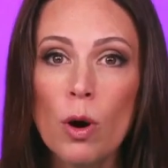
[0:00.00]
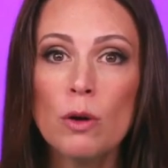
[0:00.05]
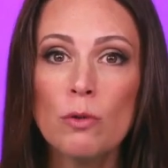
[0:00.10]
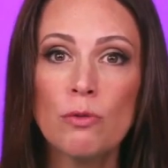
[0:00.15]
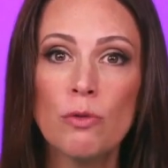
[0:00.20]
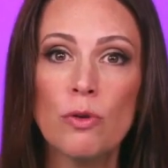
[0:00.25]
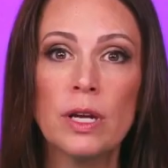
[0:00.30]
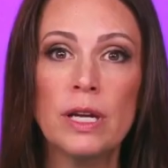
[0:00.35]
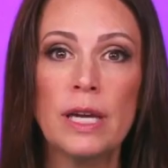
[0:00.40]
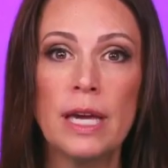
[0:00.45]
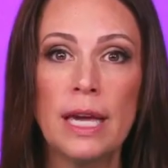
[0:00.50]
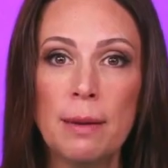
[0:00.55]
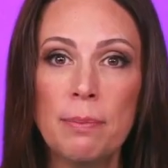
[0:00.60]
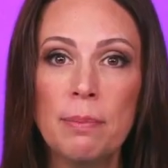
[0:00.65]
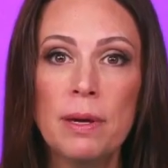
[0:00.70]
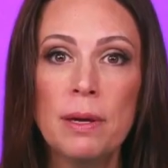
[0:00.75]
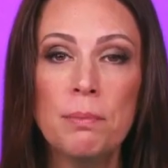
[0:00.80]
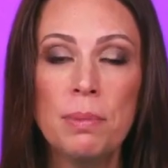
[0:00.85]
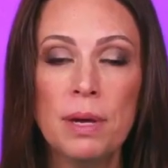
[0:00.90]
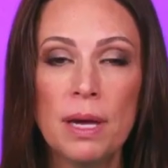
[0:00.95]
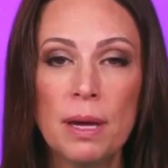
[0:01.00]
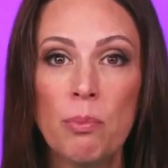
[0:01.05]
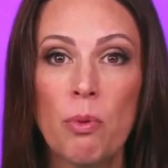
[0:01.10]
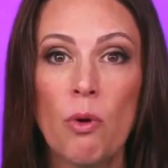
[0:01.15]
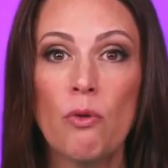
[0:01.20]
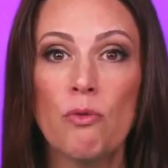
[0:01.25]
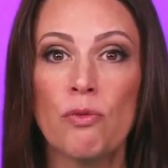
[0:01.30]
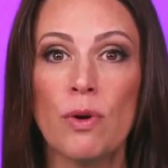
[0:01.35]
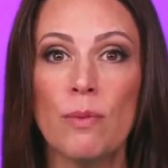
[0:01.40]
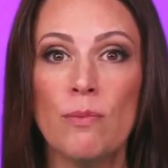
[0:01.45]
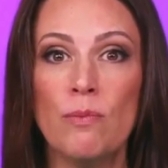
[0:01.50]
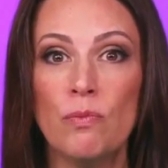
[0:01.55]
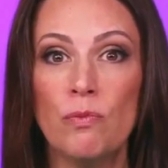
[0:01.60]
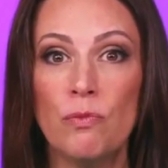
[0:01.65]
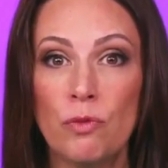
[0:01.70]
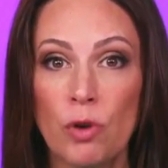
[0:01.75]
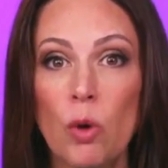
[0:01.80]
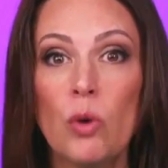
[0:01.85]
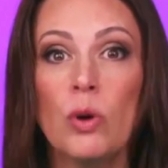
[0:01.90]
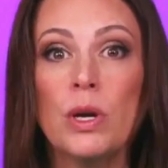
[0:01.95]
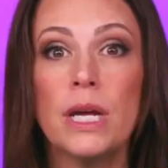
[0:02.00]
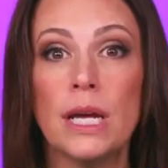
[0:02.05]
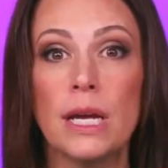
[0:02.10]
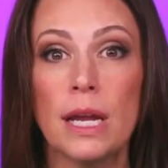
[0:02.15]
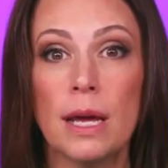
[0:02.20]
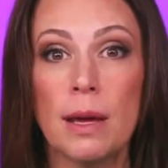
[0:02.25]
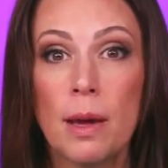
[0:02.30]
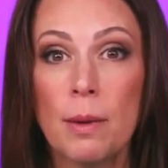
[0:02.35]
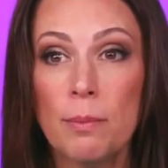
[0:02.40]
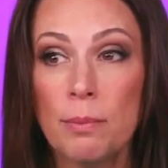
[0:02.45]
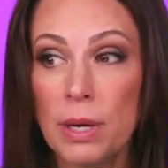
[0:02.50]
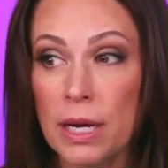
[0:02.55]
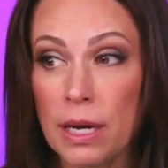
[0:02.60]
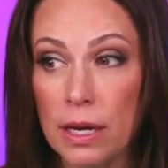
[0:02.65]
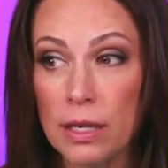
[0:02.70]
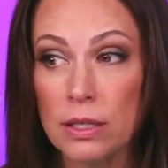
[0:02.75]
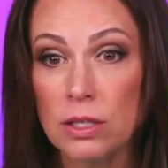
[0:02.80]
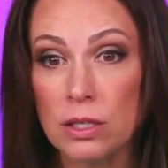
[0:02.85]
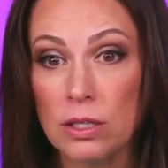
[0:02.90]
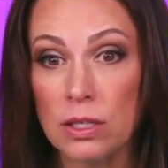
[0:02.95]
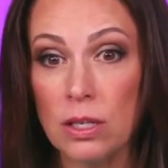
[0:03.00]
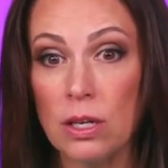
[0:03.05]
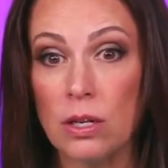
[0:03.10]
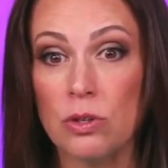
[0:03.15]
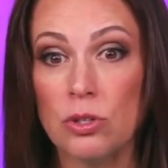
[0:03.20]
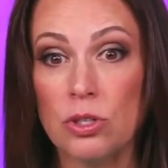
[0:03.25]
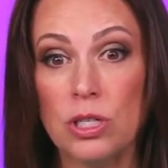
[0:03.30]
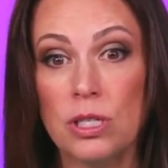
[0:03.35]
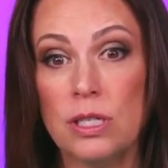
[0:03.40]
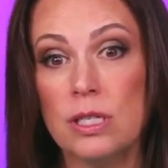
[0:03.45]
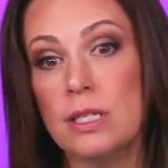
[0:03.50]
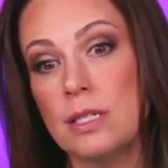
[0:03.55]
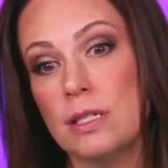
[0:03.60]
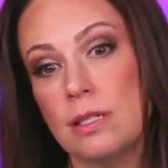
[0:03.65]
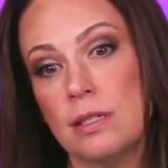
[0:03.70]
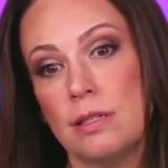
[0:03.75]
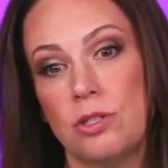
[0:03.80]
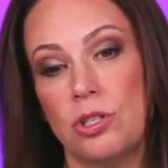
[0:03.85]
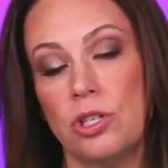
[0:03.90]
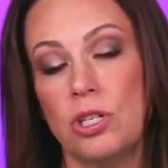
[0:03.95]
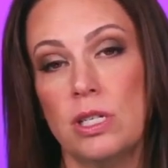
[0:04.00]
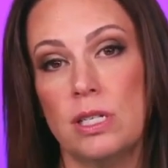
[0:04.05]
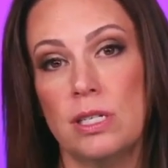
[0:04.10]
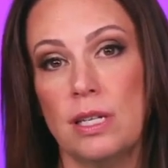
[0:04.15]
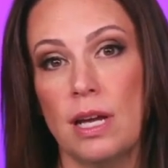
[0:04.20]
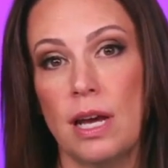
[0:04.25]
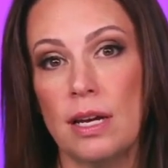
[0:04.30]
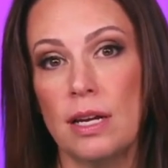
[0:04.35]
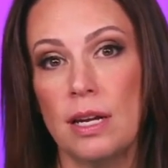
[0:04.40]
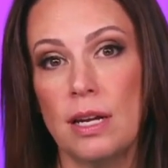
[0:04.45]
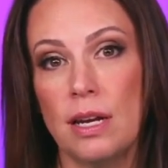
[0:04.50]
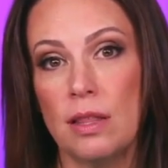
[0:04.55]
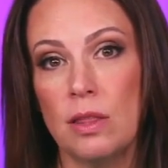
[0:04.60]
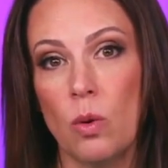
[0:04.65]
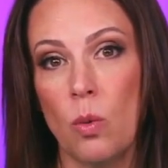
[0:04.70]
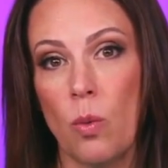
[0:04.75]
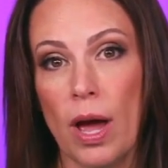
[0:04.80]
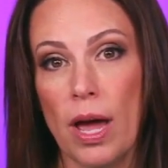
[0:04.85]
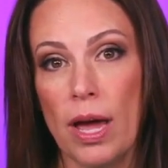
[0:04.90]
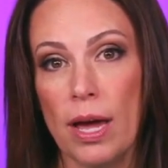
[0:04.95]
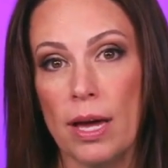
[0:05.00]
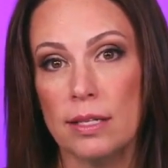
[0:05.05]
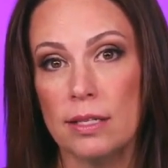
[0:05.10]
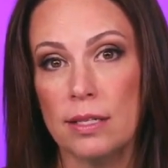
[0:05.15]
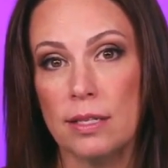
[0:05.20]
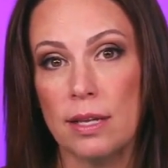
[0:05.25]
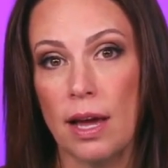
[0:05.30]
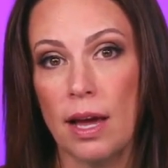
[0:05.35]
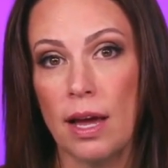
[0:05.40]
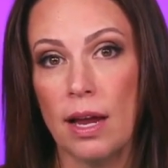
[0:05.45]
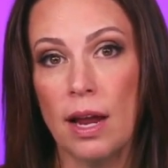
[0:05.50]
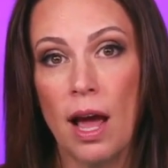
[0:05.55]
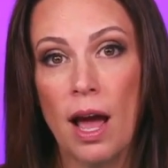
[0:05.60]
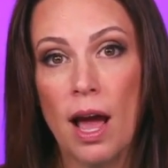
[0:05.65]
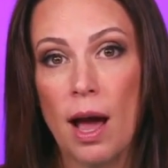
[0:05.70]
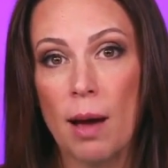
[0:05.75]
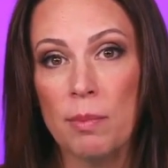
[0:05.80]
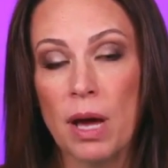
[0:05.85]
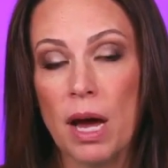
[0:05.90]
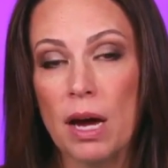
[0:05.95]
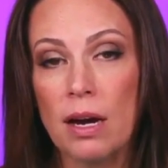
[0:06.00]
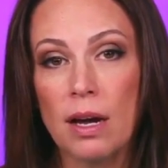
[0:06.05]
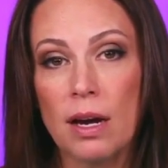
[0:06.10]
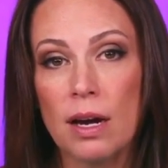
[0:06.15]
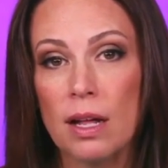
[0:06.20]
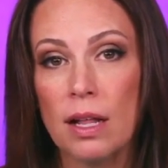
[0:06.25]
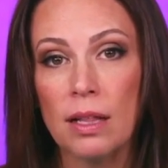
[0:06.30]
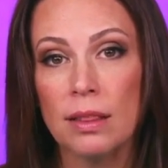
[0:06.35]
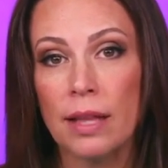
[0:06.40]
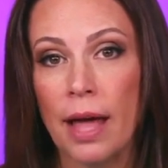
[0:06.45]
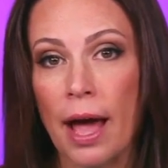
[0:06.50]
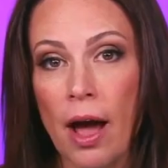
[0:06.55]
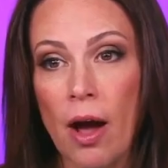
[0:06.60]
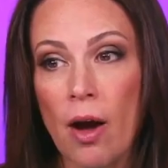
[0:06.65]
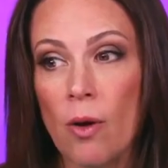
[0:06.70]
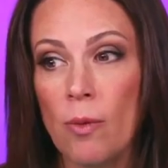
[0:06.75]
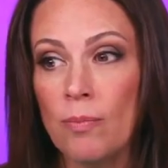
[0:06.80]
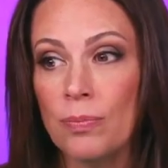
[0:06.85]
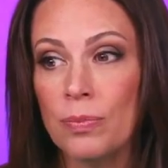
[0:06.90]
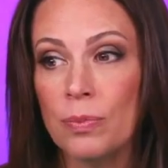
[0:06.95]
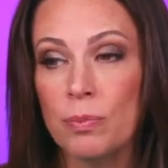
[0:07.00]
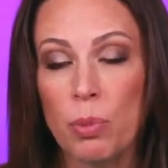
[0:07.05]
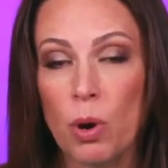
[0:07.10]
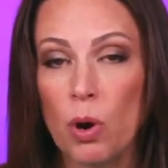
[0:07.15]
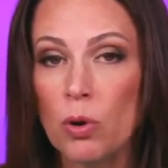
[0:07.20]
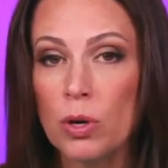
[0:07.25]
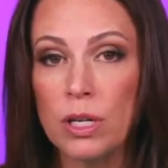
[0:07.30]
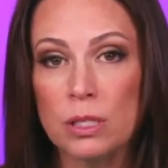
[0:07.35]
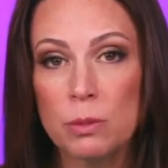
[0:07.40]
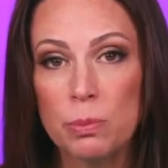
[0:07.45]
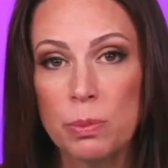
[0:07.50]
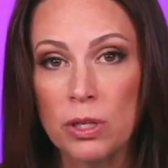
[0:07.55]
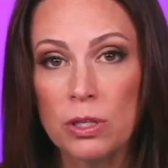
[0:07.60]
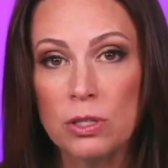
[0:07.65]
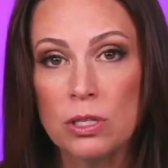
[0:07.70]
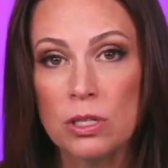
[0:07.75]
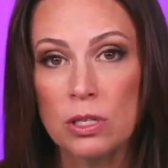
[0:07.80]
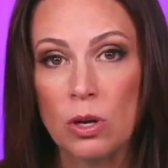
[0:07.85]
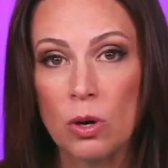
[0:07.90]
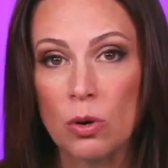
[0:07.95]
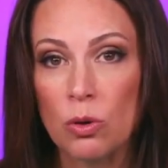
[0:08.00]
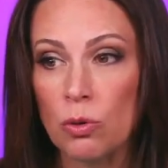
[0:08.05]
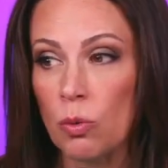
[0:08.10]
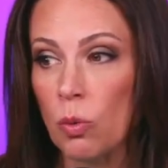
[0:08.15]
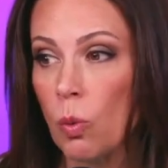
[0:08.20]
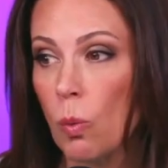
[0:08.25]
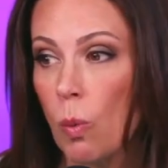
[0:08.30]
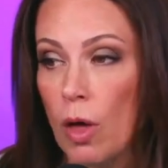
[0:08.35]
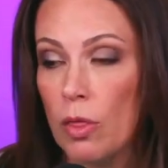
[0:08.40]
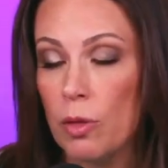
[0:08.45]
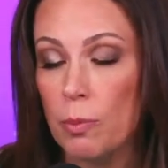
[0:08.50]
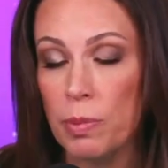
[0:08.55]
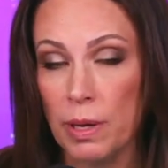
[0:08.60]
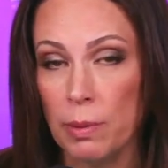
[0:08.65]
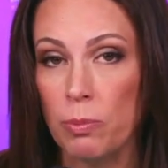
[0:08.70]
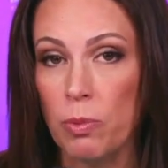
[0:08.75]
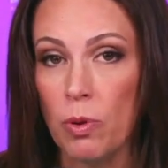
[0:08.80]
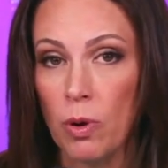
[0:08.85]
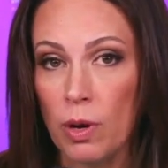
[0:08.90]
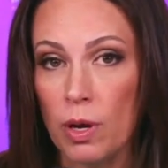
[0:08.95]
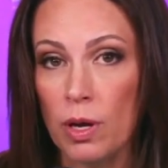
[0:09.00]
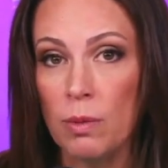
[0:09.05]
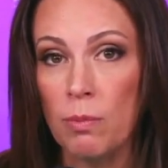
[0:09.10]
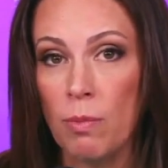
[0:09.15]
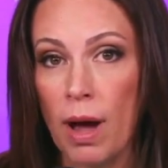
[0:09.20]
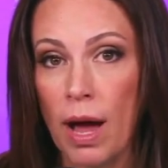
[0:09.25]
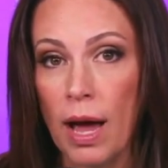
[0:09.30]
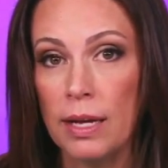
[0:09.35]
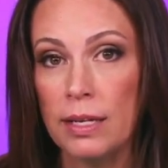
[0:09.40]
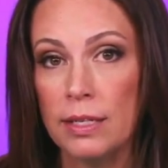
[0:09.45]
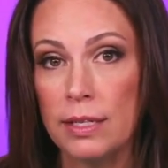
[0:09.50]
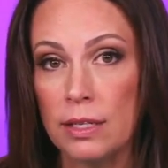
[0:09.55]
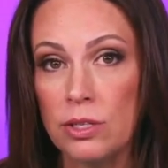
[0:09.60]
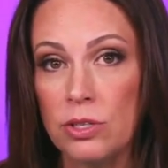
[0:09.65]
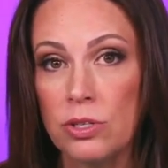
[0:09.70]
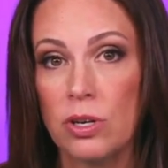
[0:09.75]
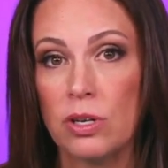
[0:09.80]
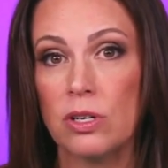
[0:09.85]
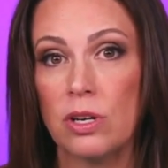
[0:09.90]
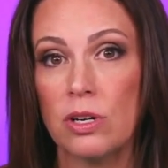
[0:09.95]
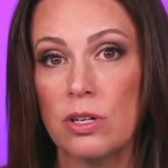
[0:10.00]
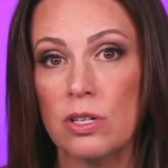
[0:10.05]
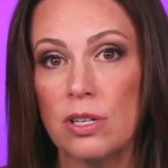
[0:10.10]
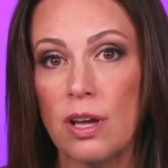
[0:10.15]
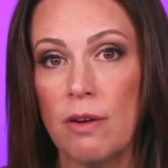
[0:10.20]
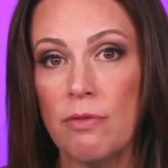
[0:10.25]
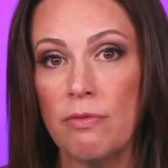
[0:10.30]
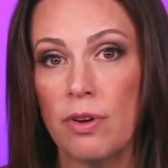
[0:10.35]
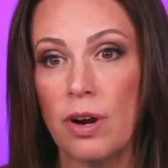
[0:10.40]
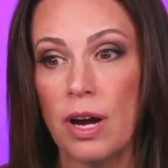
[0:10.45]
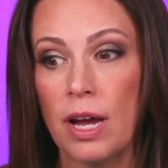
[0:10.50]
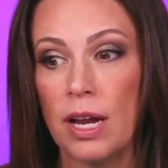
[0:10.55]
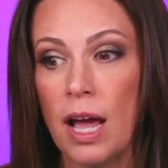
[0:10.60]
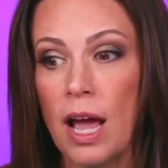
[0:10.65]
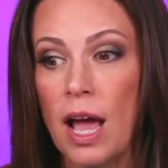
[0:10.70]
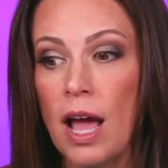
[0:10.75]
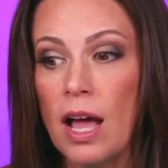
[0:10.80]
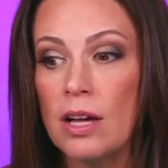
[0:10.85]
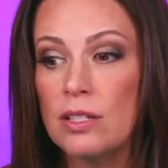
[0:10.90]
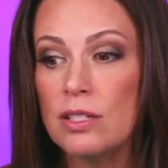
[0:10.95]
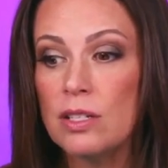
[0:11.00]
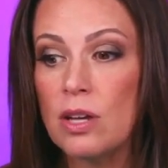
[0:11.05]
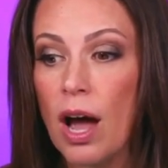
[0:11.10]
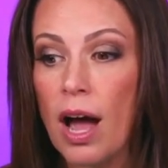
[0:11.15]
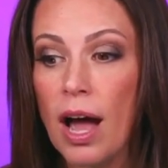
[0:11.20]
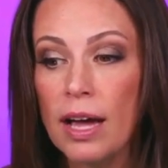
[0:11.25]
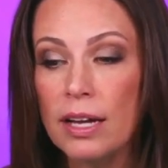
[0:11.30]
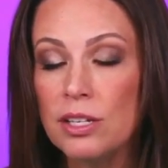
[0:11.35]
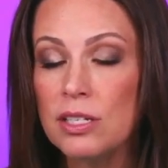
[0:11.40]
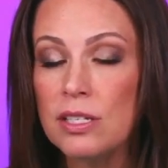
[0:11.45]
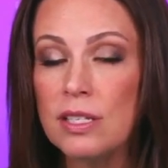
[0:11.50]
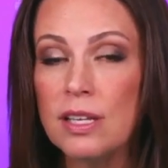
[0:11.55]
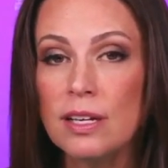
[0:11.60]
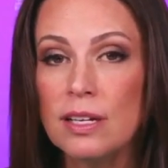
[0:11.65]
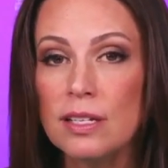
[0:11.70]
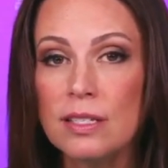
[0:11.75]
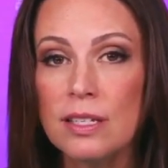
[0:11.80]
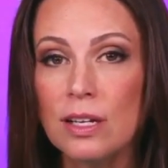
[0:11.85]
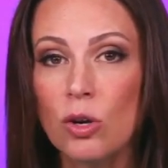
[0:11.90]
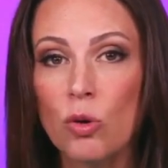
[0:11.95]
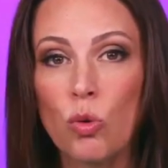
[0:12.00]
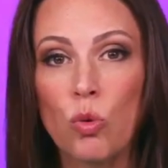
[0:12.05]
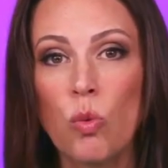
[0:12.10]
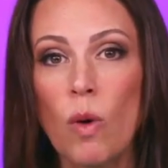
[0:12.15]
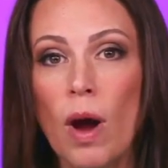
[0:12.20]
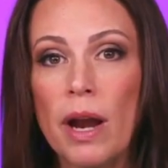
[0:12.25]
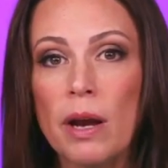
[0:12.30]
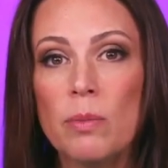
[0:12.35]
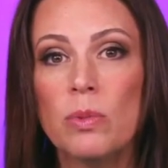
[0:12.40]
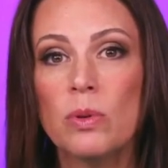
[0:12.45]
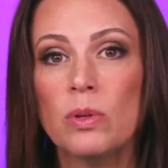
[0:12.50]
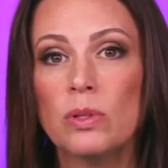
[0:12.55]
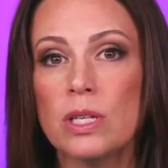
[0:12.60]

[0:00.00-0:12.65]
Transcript: for keeping people from voting, because, she's standing in the way and saying, I'm not going to allow bogus bills to go through while the people in my district are suffering. So I just think it's incredible